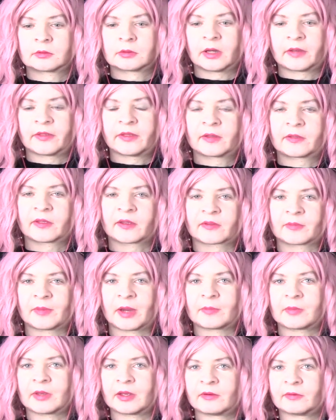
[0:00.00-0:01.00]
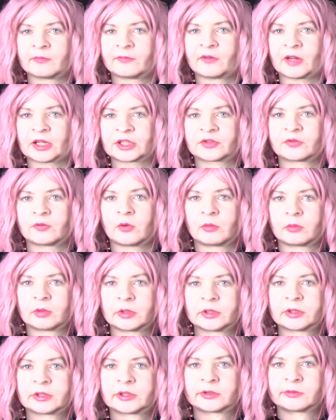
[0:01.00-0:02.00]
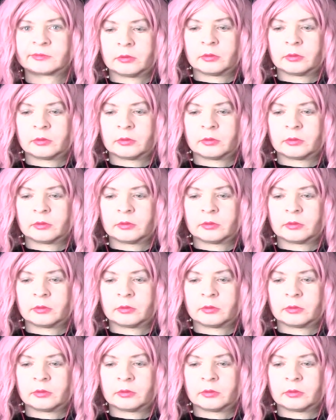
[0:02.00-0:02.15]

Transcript: I think this might be a flash forward